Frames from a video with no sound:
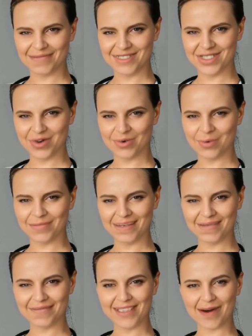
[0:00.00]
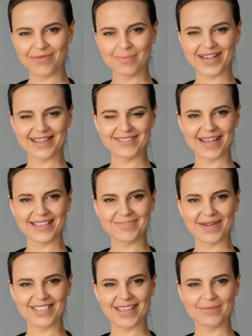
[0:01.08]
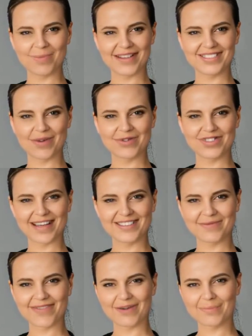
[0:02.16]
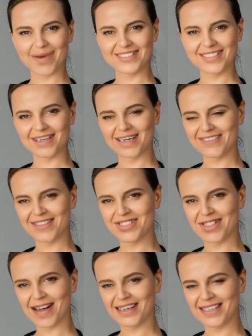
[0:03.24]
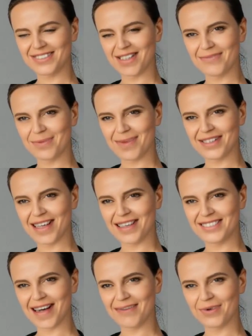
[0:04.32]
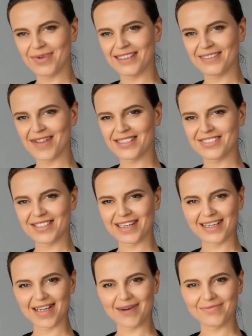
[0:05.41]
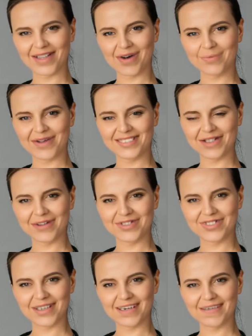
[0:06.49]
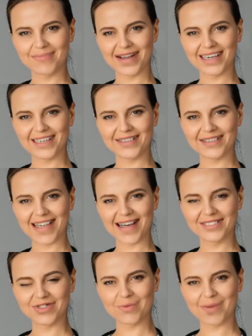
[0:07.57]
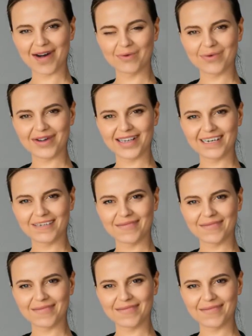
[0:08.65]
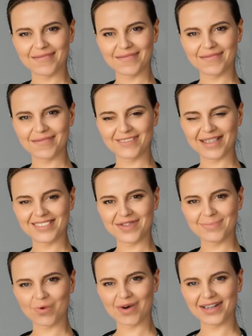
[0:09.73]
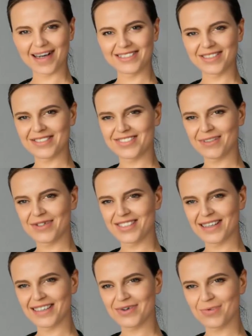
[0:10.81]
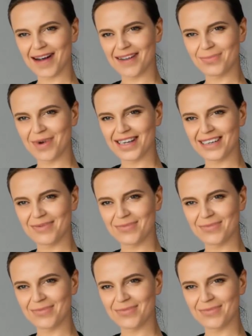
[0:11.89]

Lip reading: 2. Government investment in research and development. The Chinese government has heavily invested in healthcare research, making it a national priority. This support has facilitated groundbreaking